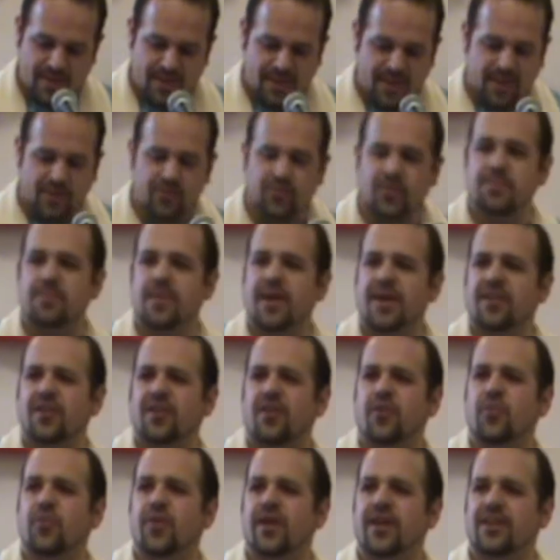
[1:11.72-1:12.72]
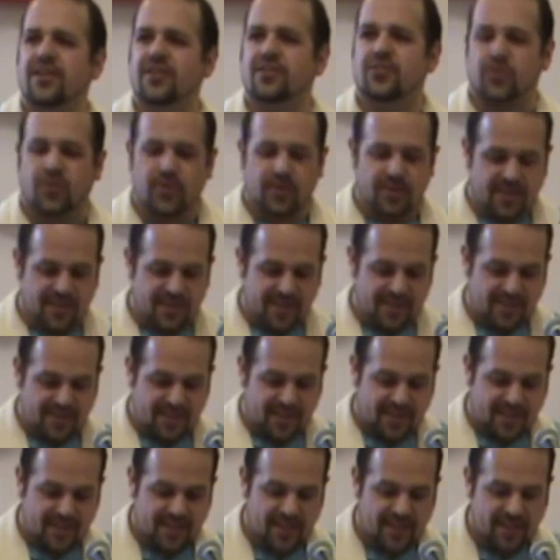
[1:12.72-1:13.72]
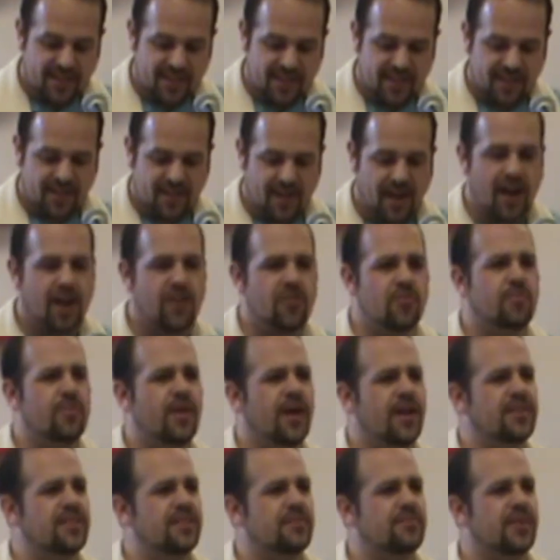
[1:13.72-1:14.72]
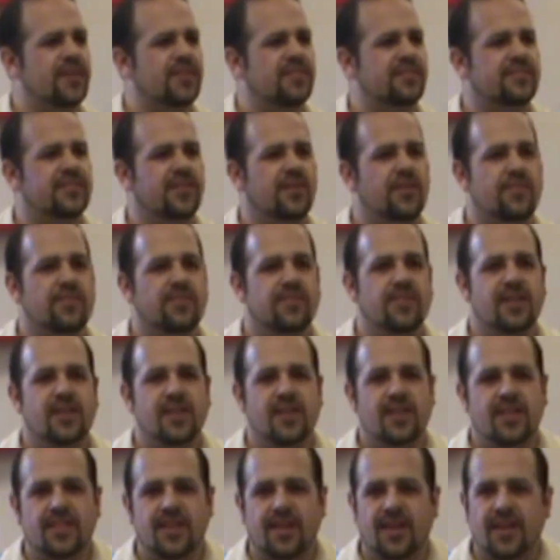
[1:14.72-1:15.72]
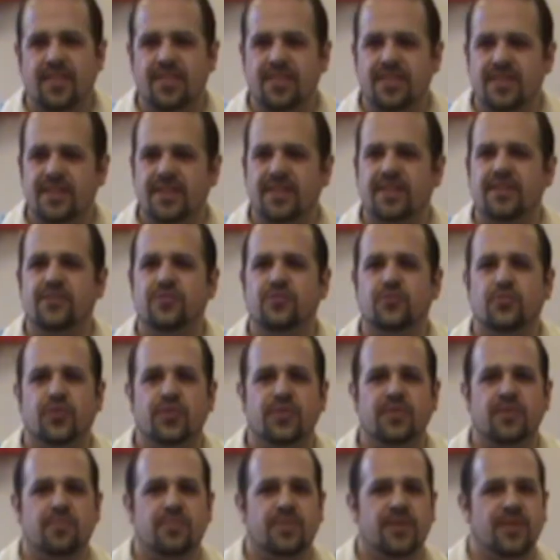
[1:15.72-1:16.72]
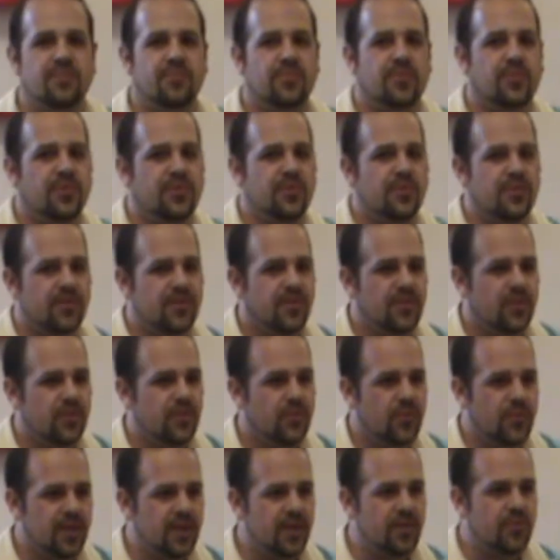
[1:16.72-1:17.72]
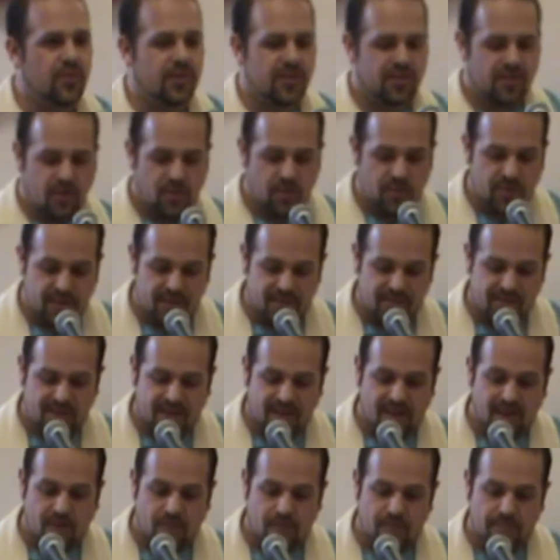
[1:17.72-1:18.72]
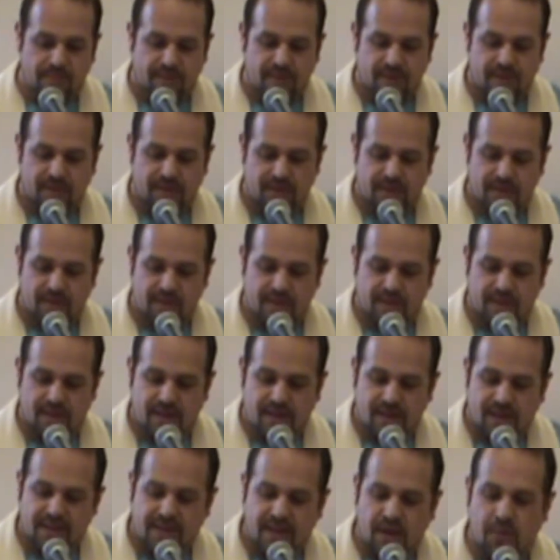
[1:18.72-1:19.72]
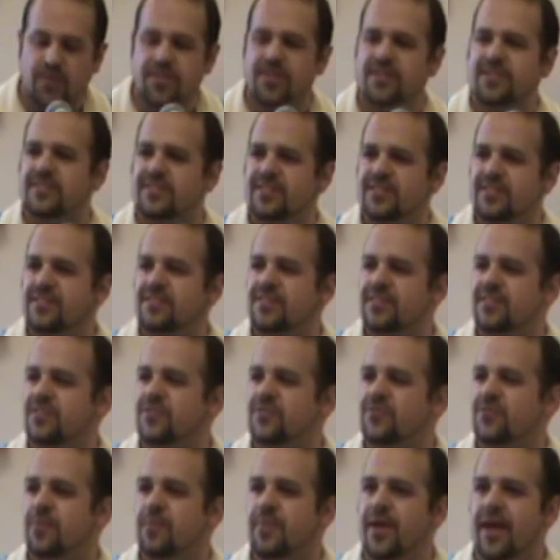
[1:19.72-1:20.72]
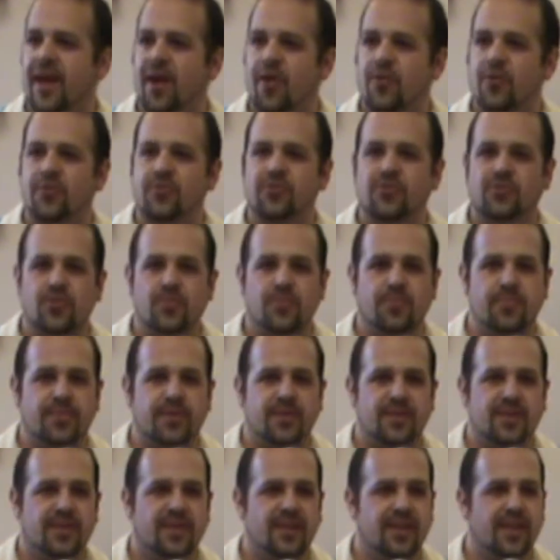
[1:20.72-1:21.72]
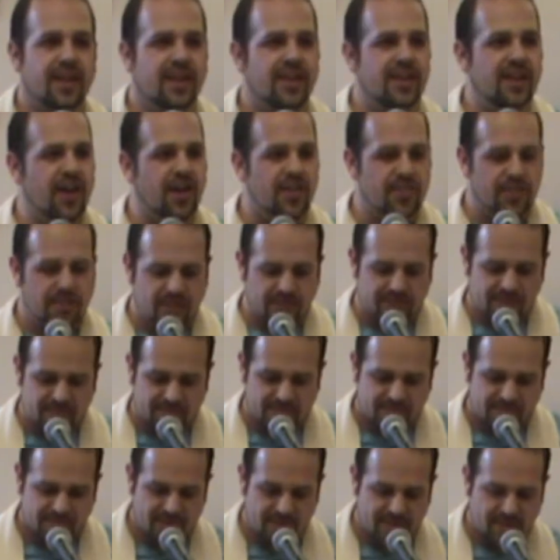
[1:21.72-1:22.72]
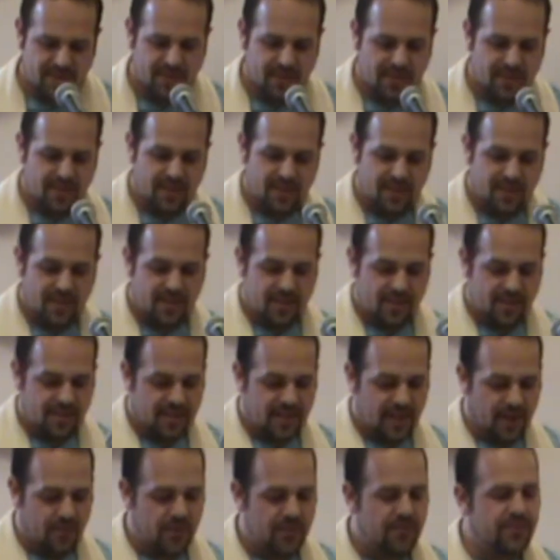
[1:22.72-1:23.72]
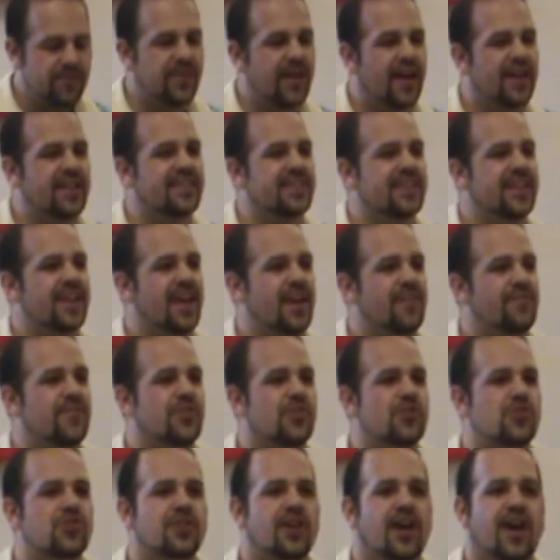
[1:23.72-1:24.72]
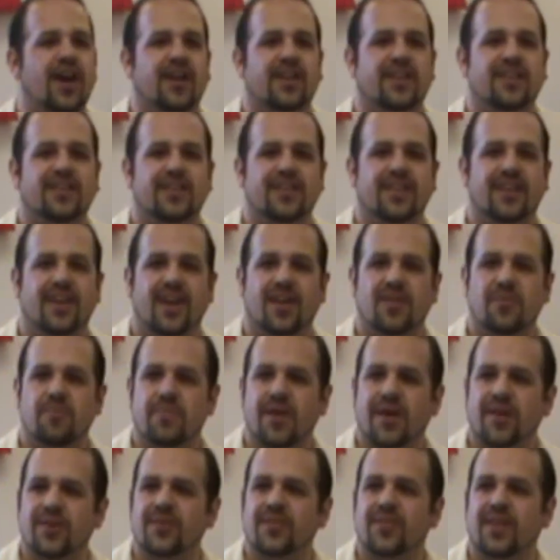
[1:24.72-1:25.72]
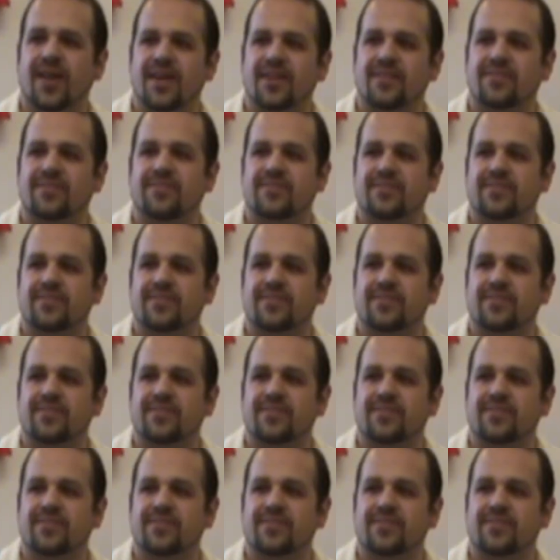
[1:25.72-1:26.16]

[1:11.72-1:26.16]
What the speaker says: As we made our way toward Kentucky, I reminded myself that these were the people we were going to help, and that with assistance from our group and others, they would finally have a shot at a better life.